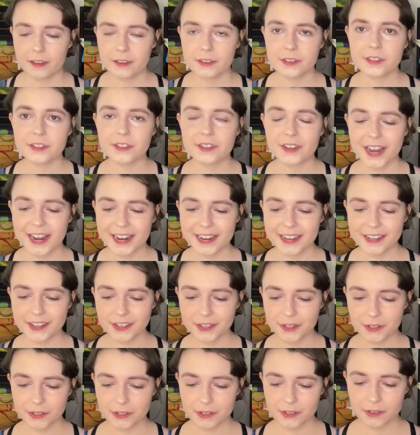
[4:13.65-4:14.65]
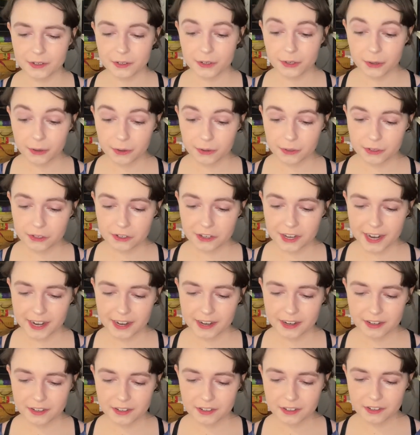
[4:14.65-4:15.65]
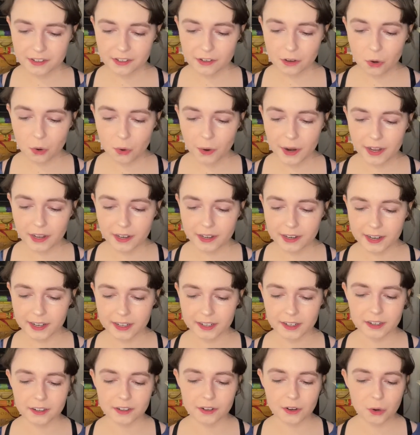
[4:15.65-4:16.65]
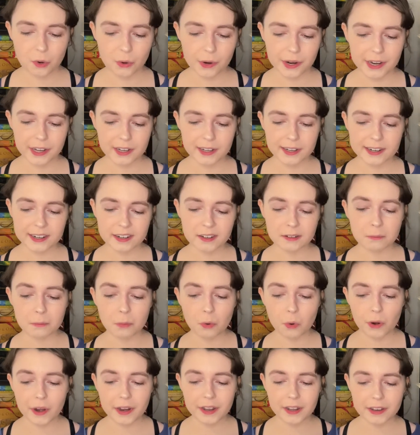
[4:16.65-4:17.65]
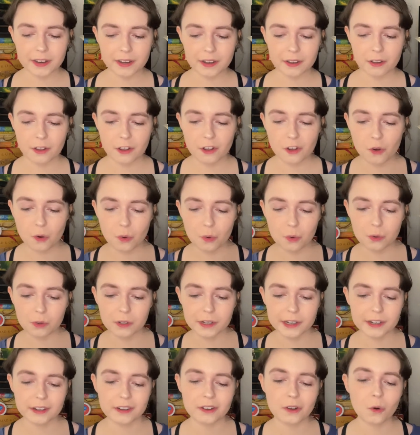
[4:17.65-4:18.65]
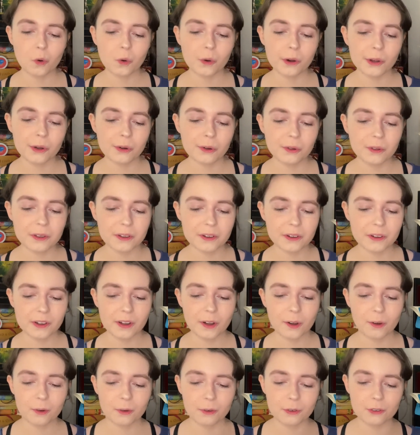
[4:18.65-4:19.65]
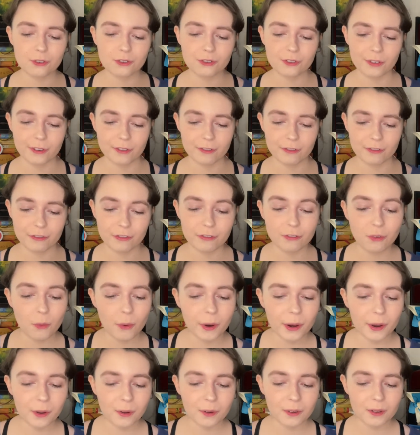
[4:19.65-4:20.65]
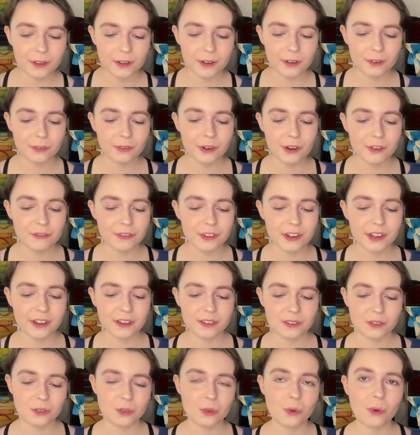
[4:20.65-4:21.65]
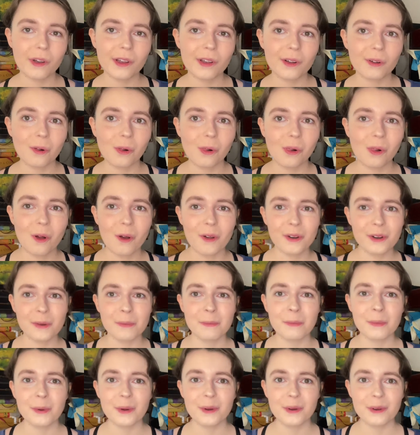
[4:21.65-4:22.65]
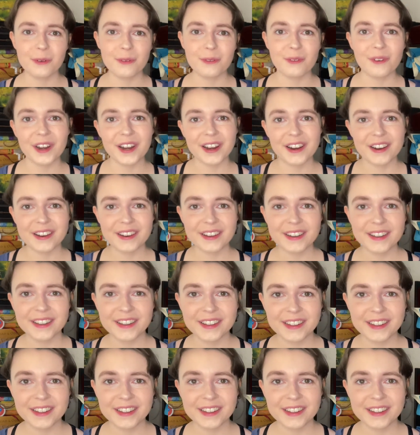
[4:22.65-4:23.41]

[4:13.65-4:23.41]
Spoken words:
snakes, two snakes, coiling, uncoiling, boiling and cooling, oil in a cauldron, foil in a river, soil on a mood ring.